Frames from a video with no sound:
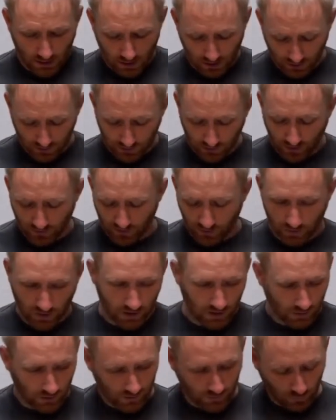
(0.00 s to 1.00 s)
So I have 3
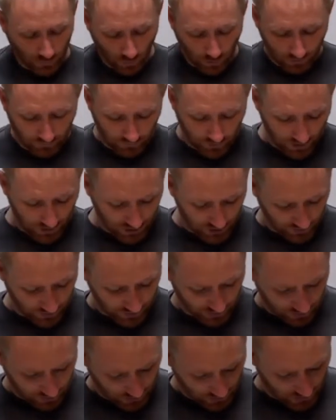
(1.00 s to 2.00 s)
of those, for 1 for each
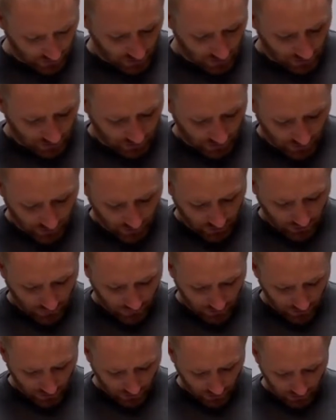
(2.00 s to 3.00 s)
unit. They do give
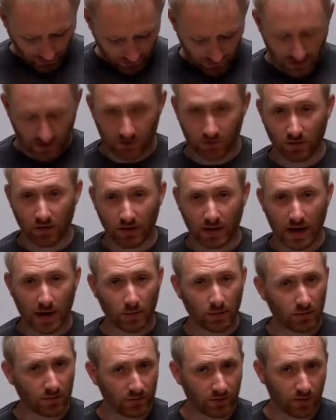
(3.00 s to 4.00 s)
you an Ethernet
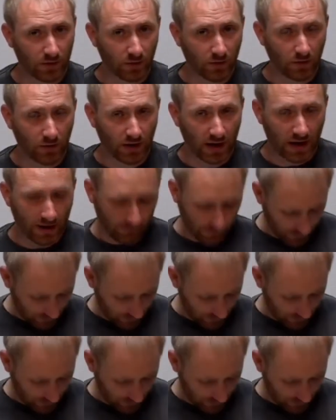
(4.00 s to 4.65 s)
cable if you don't already have